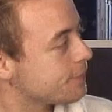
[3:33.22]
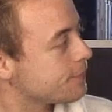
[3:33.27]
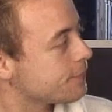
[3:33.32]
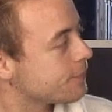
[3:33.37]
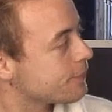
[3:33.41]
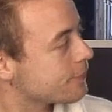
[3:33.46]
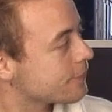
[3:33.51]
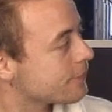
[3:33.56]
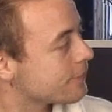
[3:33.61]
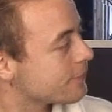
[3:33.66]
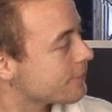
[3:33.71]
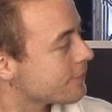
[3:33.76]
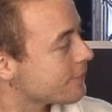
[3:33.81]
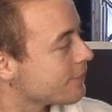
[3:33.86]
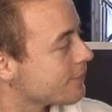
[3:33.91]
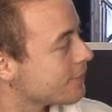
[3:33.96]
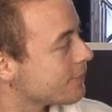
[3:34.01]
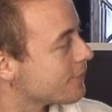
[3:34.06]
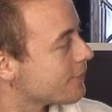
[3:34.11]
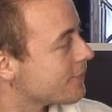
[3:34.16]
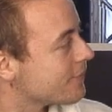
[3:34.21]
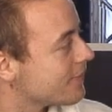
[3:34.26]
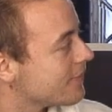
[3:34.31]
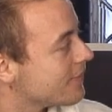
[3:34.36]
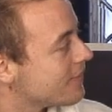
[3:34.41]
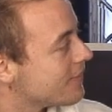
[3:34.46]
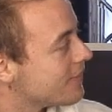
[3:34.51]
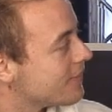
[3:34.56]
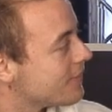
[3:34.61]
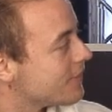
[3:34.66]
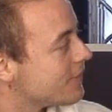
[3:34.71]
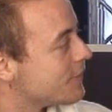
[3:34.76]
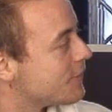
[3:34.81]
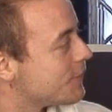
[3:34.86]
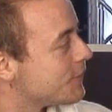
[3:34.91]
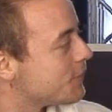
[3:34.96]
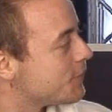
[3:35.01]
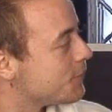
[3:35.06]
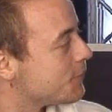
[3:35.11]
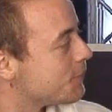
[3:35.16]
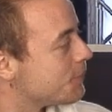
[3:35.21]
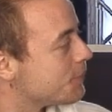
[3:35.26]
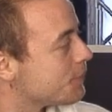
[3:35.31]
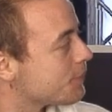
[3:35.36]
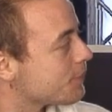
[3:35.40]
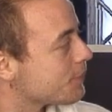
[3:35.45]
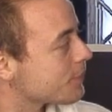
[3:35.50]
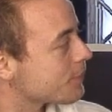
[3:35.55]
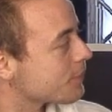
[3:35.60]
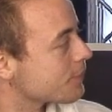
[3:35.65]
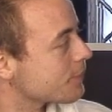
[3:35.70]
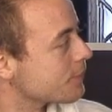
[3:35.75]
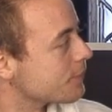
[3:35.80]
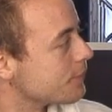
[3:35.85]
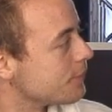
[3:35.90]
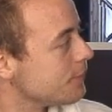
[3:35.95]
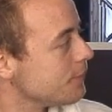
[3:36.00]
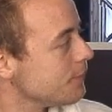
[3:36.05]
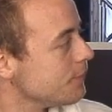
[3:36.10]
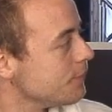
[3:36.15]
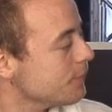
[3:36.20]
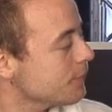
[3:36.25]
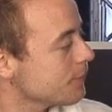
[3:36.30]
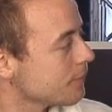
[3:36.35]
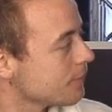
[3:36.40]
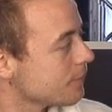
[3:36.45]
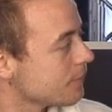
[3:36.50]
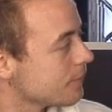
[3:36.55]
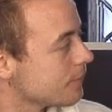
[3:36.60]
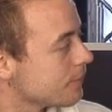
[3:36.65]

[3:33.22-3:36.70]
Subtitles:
(silent)